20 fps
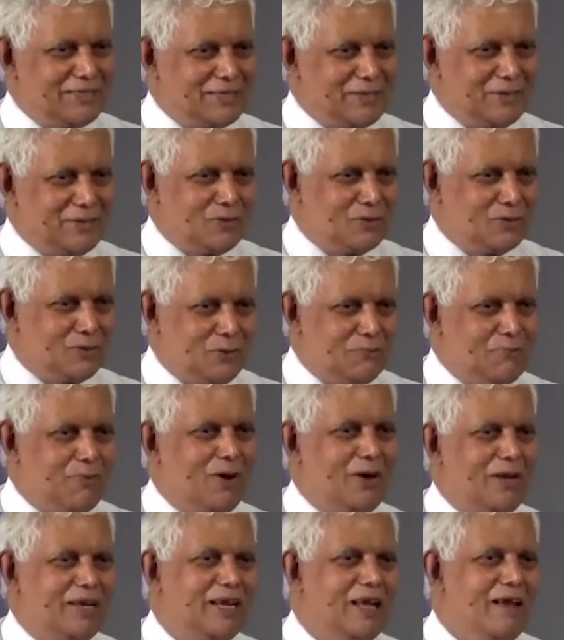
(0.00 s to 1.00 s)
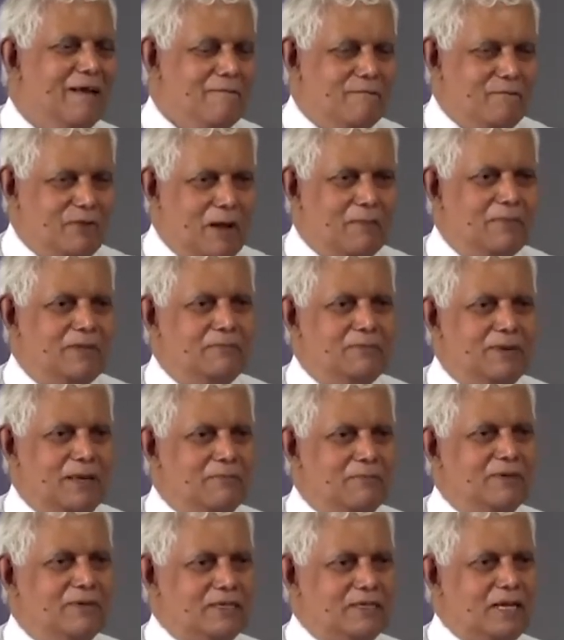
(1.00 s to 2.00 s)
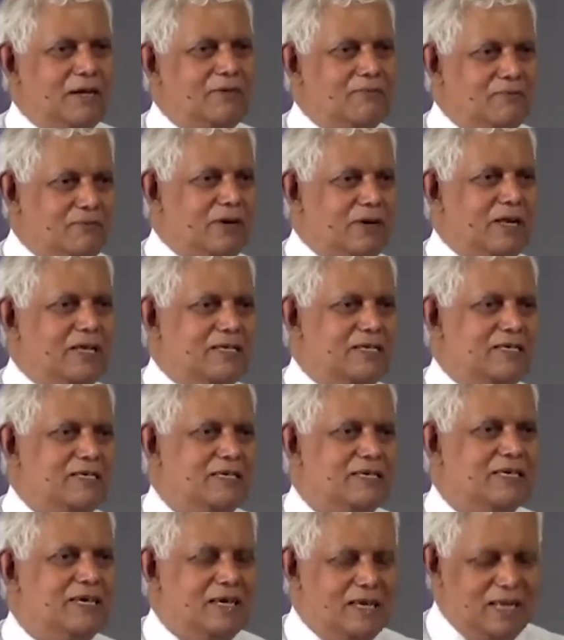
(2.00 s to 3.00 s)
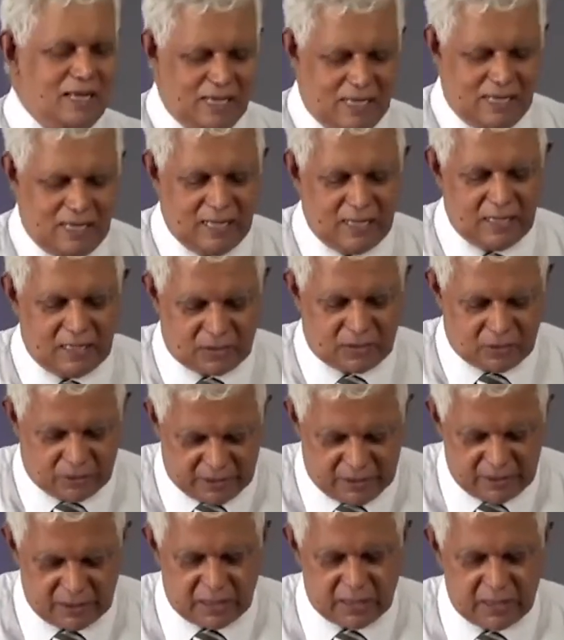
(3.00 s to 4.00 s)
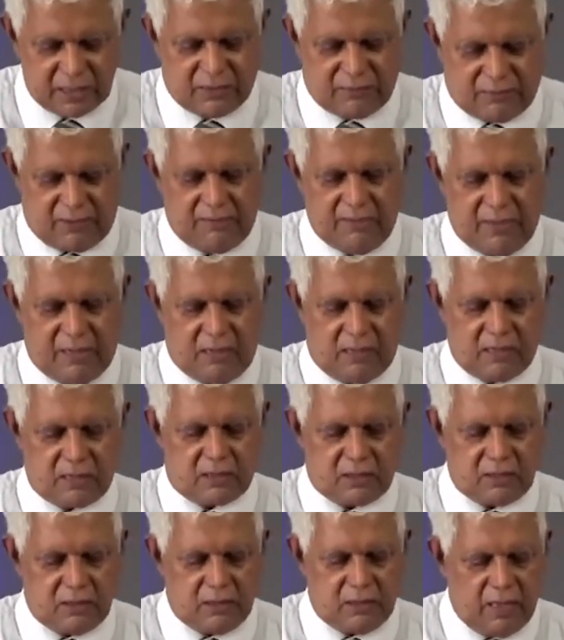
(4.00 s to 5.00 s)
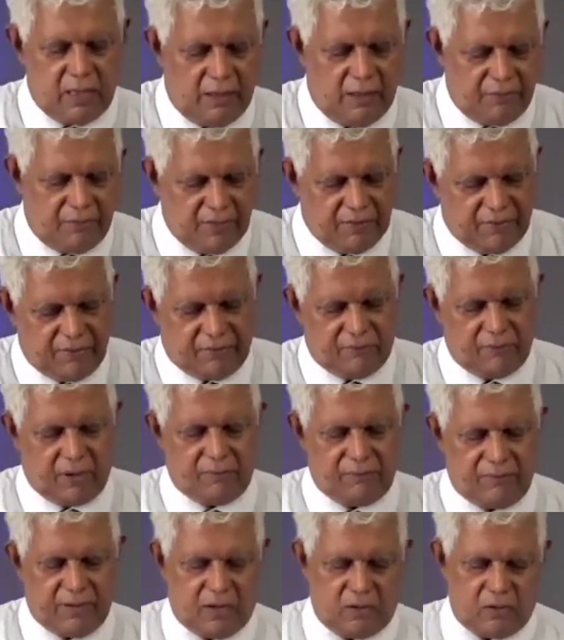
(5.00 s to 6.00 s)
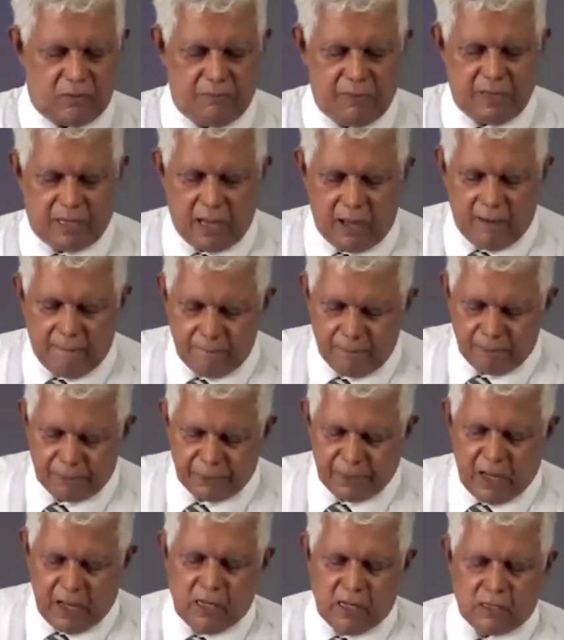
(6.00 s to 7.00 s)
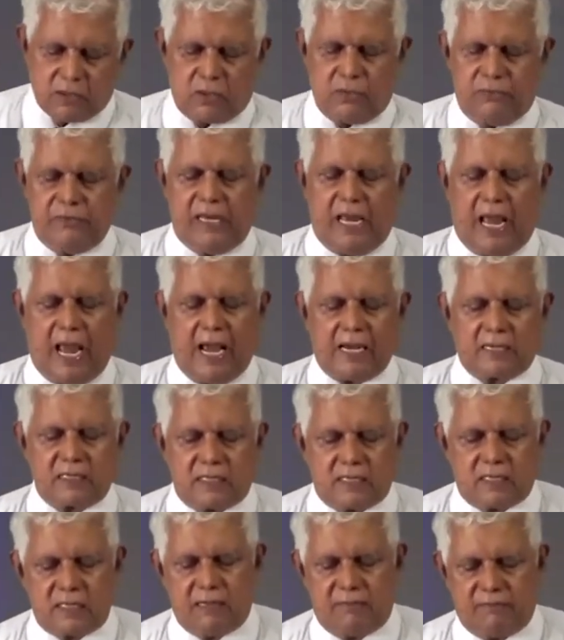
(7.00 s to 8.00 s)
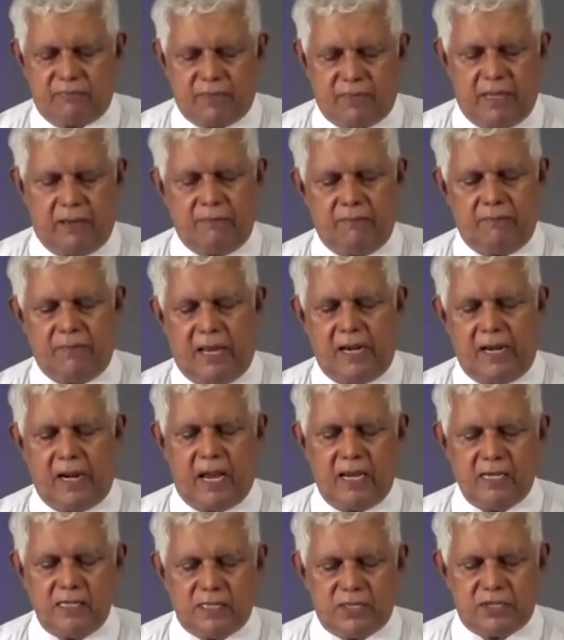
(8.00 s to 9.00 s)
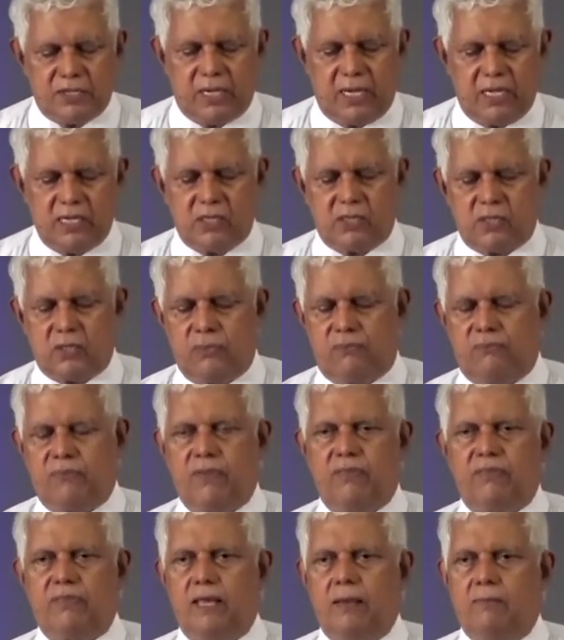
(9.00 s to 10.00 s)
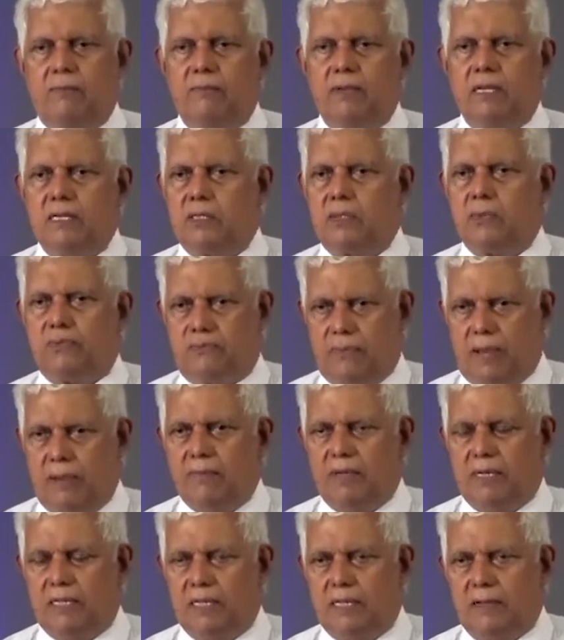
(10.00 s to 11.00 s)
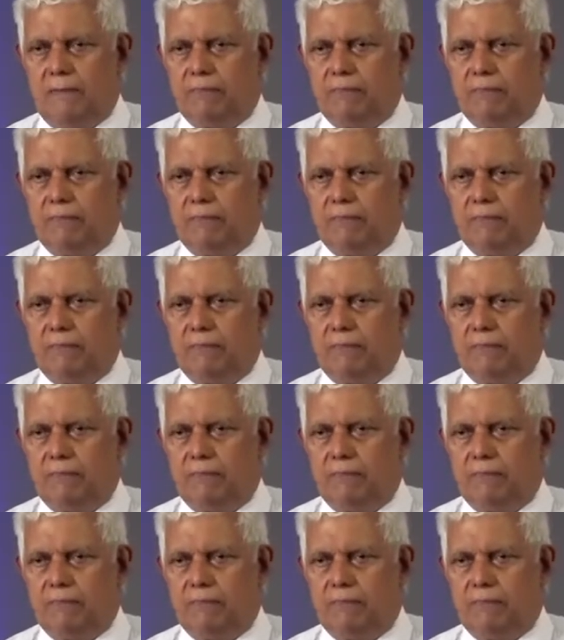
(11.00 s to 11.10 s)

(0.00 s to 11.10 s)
a sore point. Family members have friends. So in church family also, this is what we are to become. So we accept them, and I change to fit them into family.